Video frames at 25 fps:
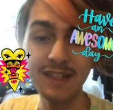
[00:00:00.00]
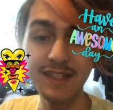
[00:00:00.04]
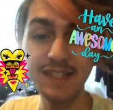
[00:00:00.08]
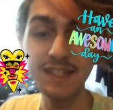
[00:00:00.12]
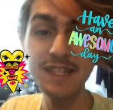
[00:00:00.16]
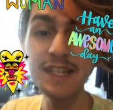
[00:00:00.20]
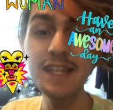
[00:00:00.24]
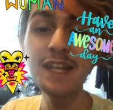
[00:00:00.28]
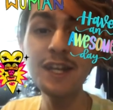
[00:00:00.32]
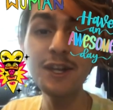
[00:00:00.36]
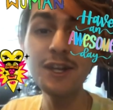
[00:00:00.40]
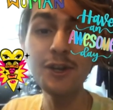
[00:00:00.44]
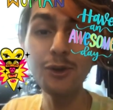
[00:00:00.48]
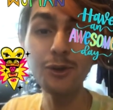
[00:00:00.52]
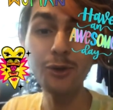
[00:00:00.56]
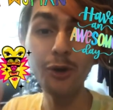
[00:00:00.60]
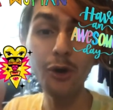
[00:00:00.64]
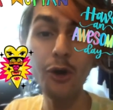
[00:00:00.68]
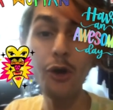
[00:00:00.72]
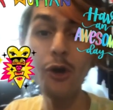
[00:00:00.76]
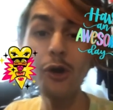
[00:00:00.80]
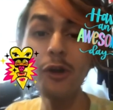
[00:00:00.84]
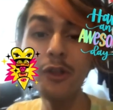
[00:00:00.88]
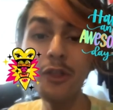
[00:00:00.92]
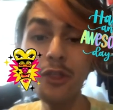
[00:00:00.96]
Dear
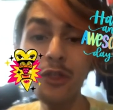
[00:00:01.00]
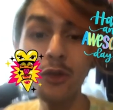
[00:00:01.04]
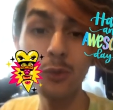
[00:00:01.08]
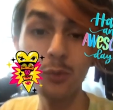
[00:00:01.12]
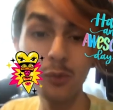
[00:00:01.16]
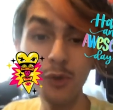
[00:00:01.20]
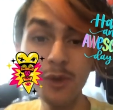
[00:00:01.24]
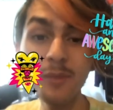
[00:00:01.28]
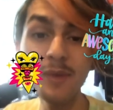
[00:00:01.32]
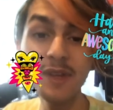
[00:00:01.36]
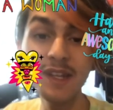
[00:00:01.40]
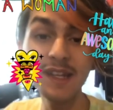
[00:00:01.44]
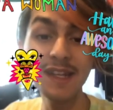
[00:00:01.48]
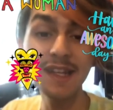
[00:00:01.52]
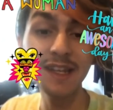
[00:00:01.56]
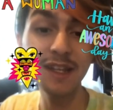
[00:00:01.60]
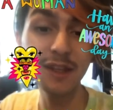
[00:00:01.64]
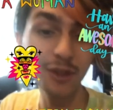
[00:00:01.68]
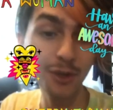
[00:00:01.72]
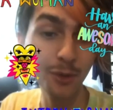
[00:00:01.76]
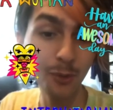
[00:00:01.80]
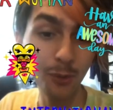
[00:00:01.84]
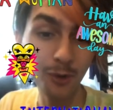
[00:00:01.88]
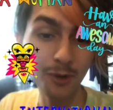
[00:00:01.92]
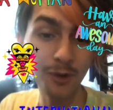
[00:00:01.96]
all the women
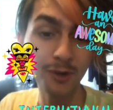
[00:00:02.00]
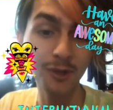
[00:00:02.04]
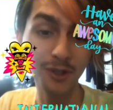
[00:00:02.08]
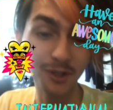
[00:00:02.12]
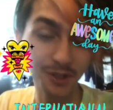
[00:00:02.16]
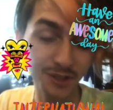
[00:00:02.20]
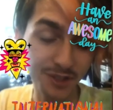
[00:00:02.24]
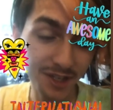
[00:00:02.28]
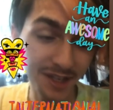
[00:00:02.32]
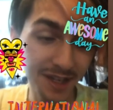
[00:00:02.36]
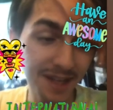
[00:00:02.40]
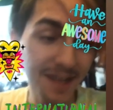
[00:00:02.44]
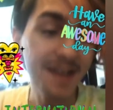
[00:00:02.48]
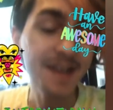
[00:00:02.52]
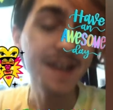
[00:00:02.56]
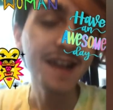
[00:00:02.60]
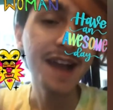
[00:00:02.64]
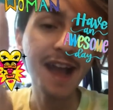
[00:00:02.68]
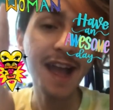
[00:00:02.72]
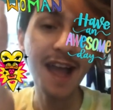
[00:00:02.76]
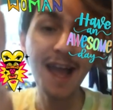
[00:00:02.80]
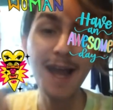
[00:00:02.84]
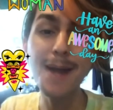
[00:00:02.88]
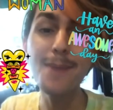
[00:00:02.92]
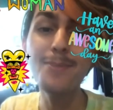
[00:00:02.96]
in the world,
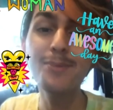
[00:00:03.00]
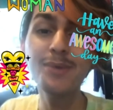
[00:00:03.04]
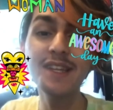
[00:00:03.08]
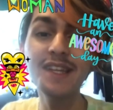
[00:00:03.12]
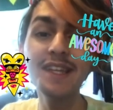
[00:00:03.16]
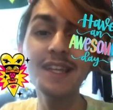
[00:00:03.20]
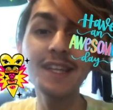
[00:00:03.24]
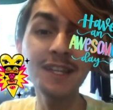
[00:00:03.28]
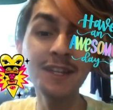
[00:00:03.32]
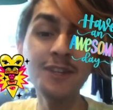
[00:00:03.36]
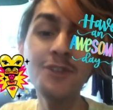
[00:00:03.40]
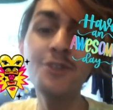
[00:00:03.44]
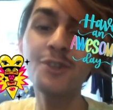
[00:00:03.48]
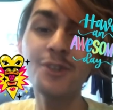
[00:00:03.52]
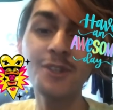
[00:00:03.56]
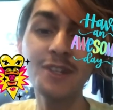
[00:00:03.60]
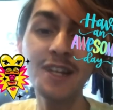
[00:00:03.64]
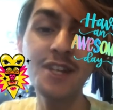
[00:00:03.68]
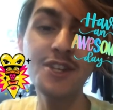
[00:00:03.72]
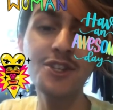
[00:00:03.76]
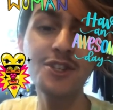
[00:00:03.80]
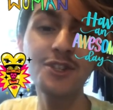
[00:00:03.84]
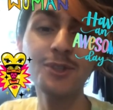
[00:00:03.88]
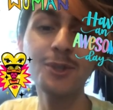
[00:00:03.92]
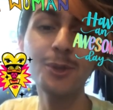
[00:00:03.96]
happy
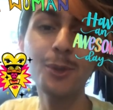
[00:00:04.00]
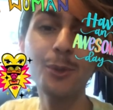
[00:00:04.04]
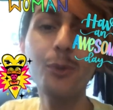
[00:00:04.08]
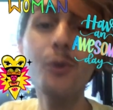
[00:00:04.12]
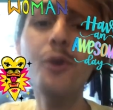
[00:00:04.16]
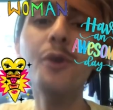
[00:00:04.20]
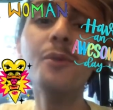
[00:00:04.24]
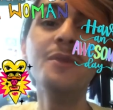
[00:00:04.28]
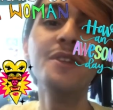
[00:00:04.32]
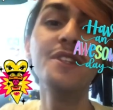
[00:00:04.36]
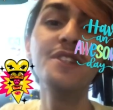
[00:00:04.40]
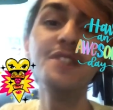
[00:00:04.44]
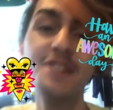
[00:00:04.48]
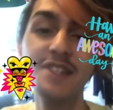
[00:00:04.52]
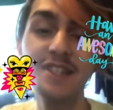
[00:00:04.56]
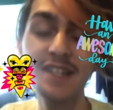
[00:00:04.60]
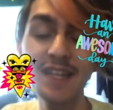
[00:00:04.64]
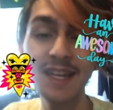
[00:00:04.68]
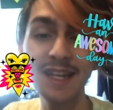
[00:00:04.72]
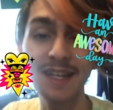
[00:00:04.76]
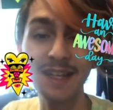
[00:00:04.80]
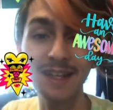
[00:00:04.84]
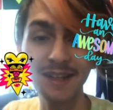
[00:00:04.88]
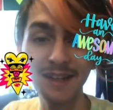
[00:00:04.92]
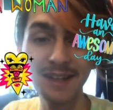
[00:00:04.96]
International Women's
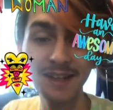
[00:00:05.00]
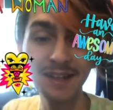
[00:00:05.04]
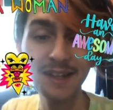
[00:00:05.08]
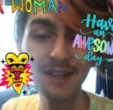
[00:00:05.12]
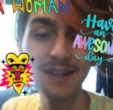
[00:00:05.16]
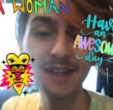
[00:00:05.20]
Day.